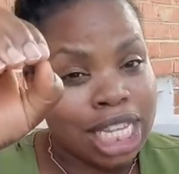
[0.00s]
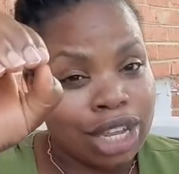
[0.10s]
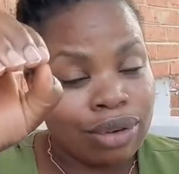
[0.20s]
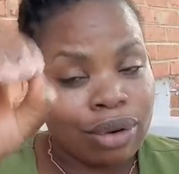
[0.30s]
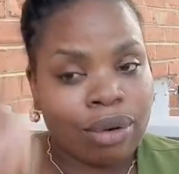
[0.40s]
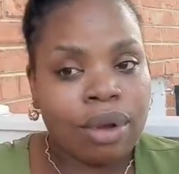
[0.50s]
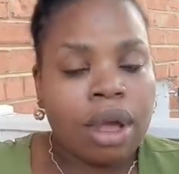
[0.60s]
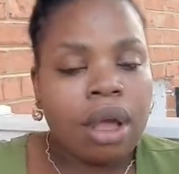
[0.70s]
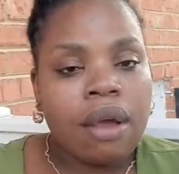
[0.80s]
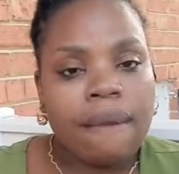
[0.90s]
Zero.
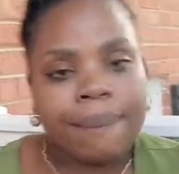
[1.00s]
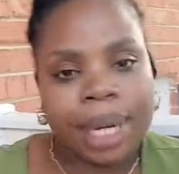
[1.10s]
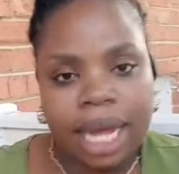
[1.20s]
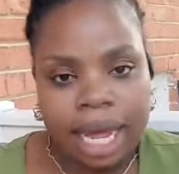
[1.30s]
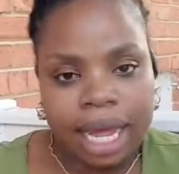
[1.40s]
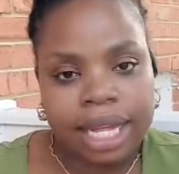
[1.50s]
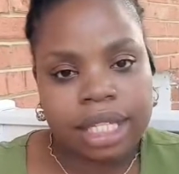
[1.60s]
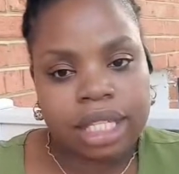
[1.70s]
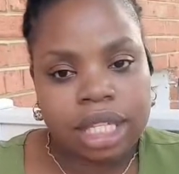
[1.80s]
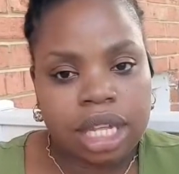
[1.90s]

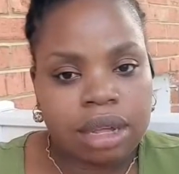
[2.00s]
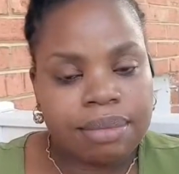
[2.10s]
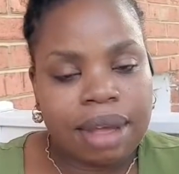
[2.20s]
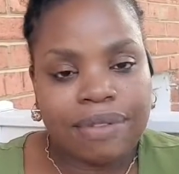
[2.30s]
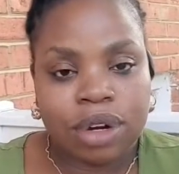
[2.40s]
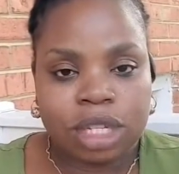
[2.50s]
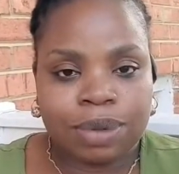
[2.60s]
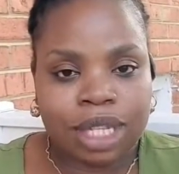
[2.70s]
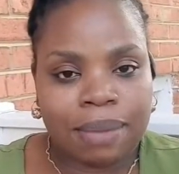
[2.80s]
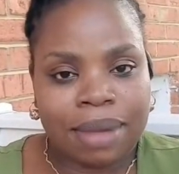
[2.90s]
Because me have to
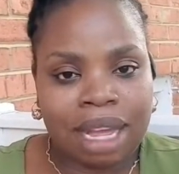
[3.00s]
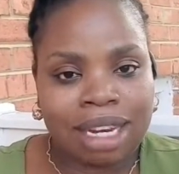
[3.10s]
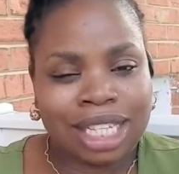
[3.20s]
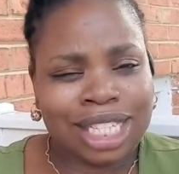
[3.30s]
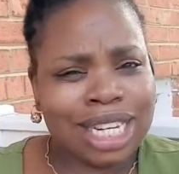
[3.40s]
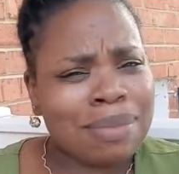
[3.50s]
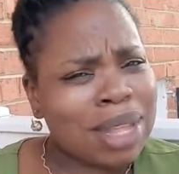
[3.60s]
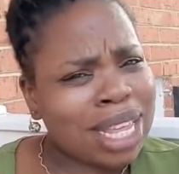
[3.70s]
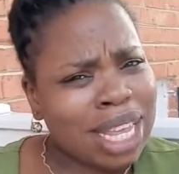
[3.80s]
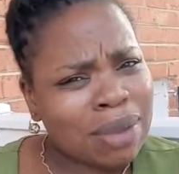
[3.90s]
just protect my energy.
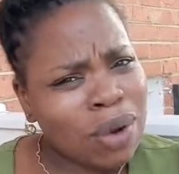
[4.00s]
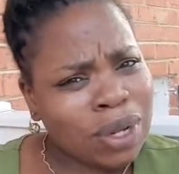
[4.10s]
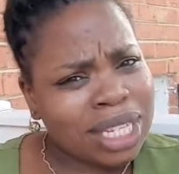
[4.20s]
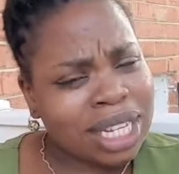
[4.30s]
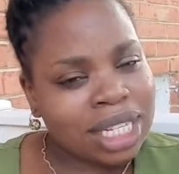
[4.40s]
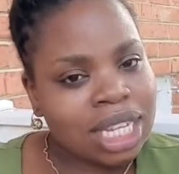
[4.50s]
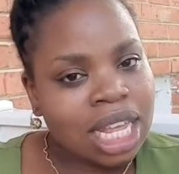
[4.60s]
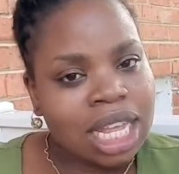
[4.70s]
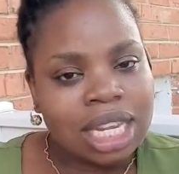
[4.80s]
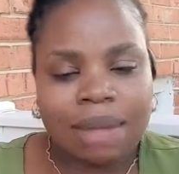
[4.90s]
Them not hear about it.
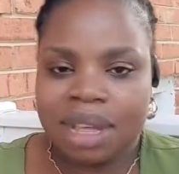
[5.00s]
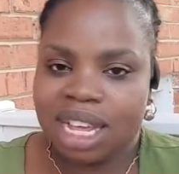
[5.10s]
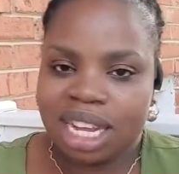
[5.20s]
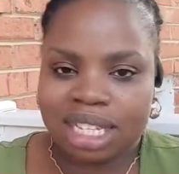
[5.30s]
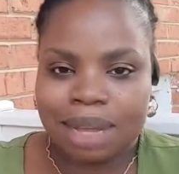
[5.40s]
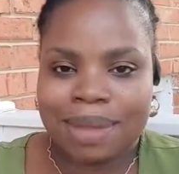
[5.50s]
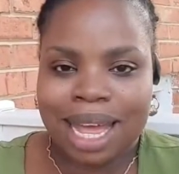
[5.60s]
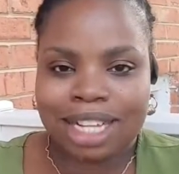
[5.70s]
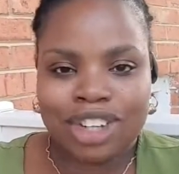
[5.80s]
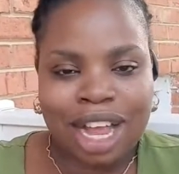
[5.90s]
Them not hear, so
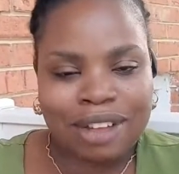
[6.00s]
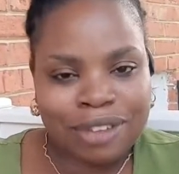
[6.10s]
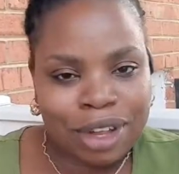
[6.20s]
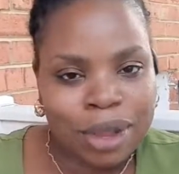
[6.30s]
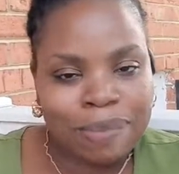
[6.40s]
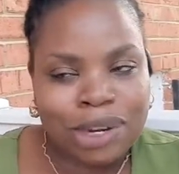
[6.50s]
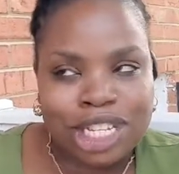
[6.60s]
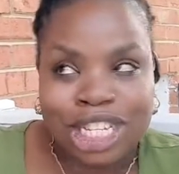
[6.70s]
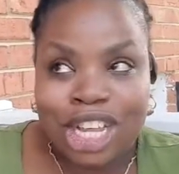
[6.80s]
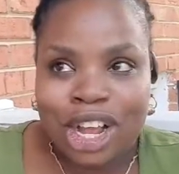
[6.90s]
me I try to
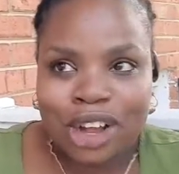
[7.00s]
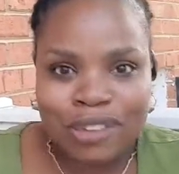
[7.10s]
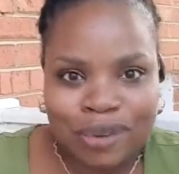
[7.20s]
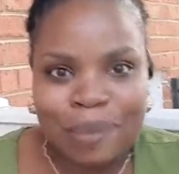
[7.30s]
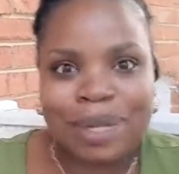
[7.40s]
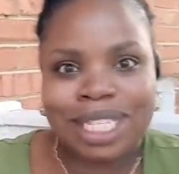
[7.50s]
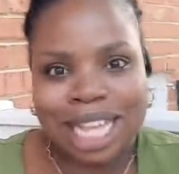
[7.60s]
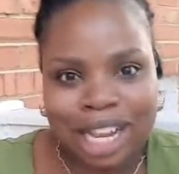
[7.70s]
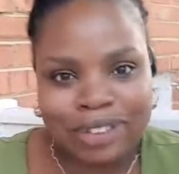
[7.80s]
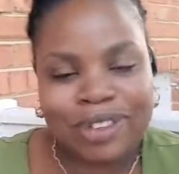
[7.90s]
preserve
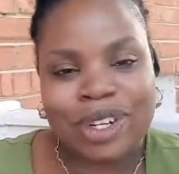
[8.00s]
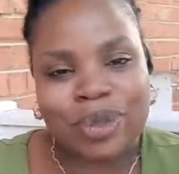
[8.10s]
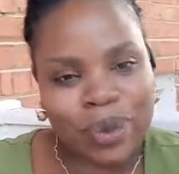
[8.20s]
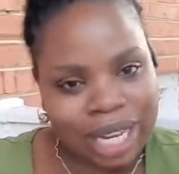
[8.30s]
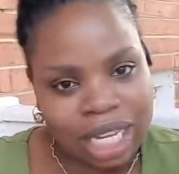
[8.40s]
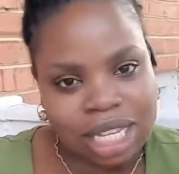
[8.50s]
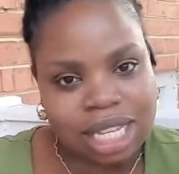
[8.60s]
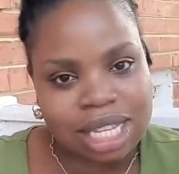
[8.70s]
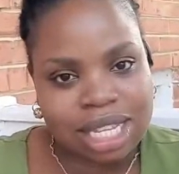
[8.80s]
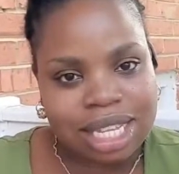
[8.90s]
myself for the twins.
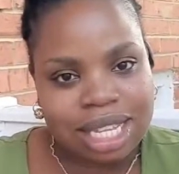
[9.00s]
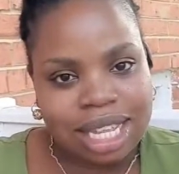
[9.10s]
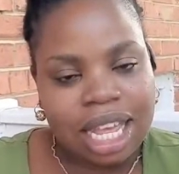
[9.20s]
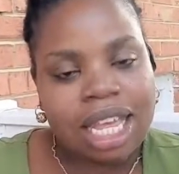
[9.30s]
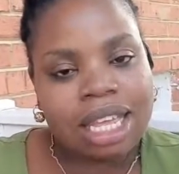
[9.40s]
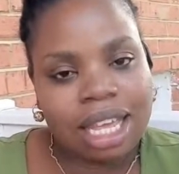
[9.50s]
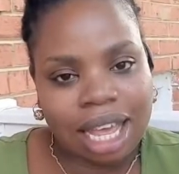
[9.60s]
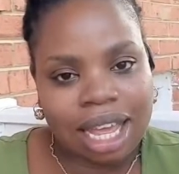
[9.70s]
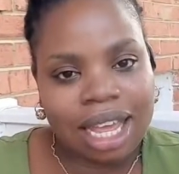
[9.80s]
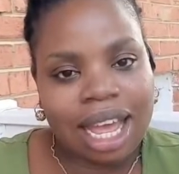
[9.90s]

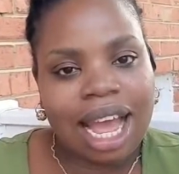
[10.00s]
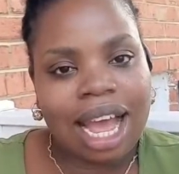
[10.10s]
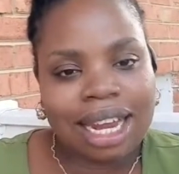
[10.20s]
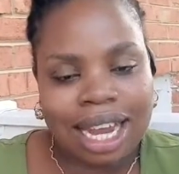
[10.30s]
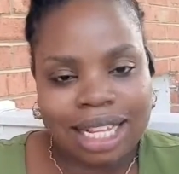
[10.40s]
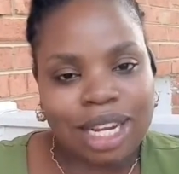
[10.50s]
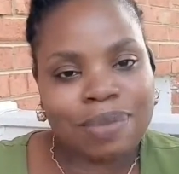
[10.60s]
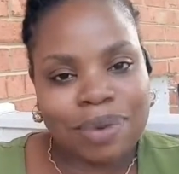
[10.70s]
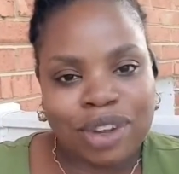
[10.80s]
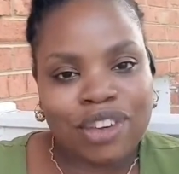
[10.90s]
Yeah. That's at
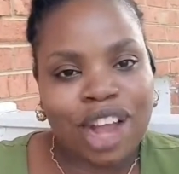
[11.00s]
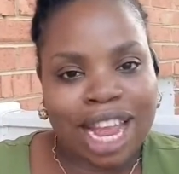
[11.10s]
a pre